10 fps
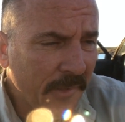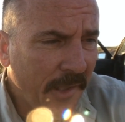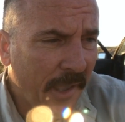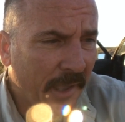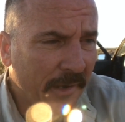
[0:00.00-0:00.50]

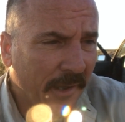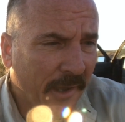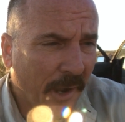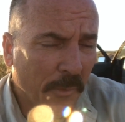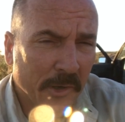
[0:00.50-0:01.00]
and
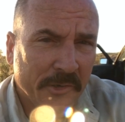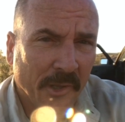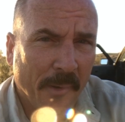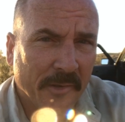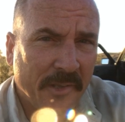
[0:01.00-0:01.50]
I worked till
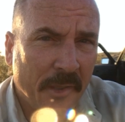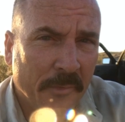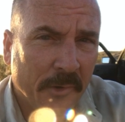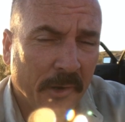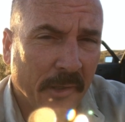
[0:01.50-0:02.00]
about
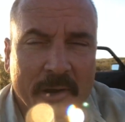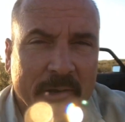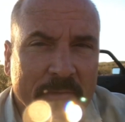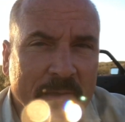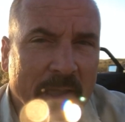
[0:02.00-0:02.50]
10:30. I
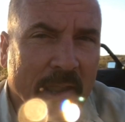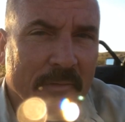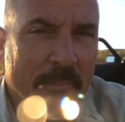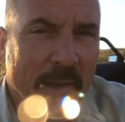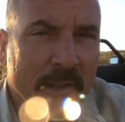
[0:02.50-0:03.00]
wanted to thank
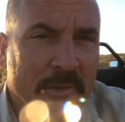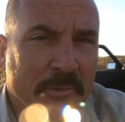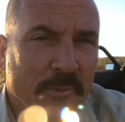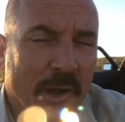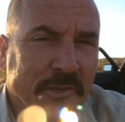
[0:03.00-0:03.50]
everybody
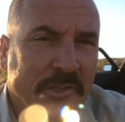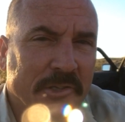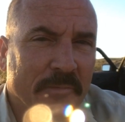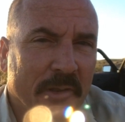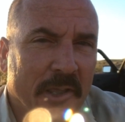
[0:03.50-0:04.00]
who watches
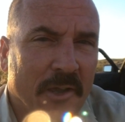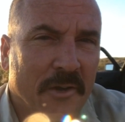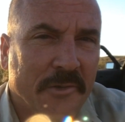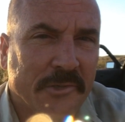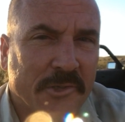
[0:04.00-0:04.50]
the
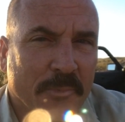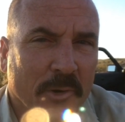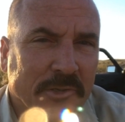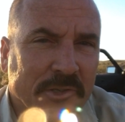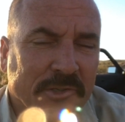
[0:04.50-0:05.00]
videos,
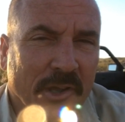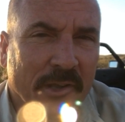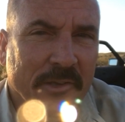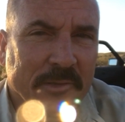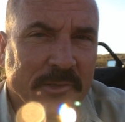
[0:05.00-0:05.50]
supports us
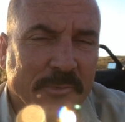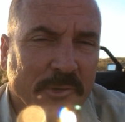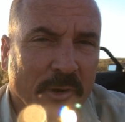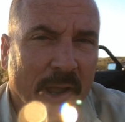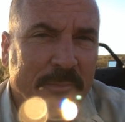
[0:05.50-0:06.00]
on the
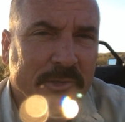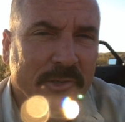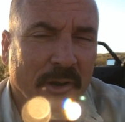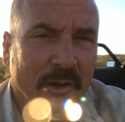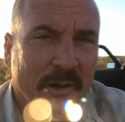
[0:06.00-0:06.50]

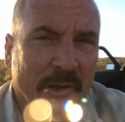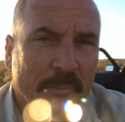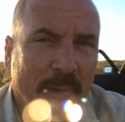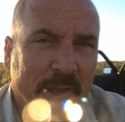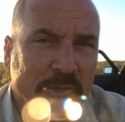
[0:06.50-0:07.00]
Subscribestar
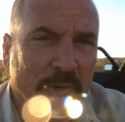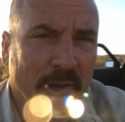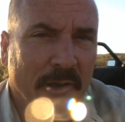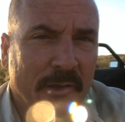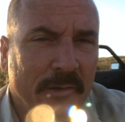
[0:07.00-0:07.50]
and
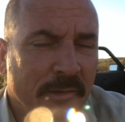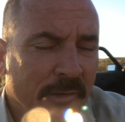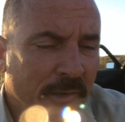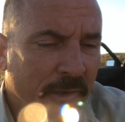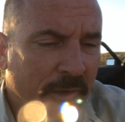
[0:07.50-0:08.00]
Patreon.
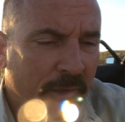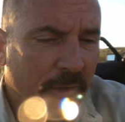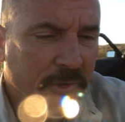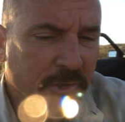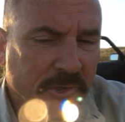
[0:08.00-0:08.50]

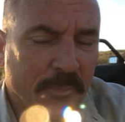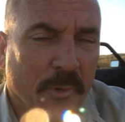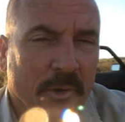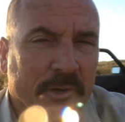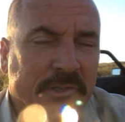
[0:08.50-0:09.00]
Those are
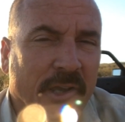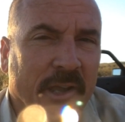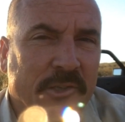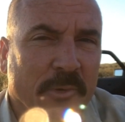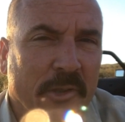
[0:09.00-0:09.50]
supporter
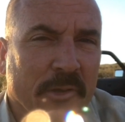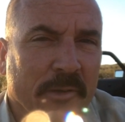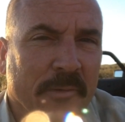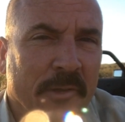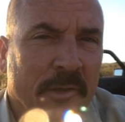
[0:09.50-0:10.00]
sites where you
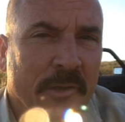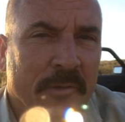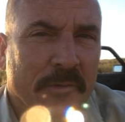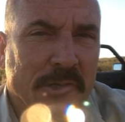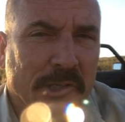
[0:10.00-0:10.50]
can,
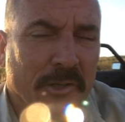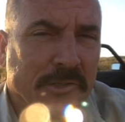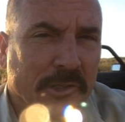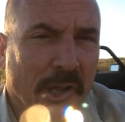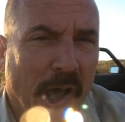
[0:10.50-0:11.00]
for as little
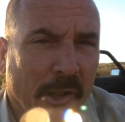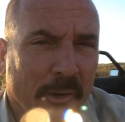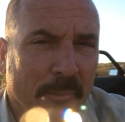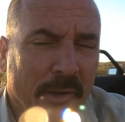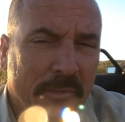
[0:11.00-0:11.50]
as $1
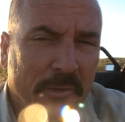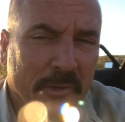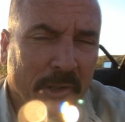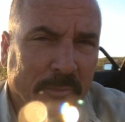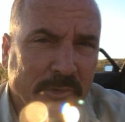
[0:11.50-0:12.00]
a month, you
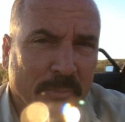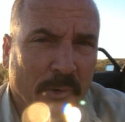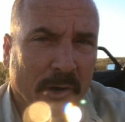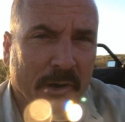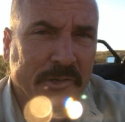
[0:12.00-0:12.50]
can help
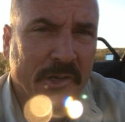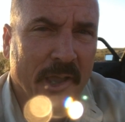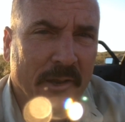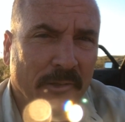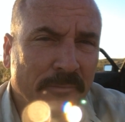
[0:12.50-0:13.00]
support our
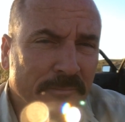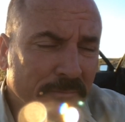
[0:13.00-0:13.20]
channel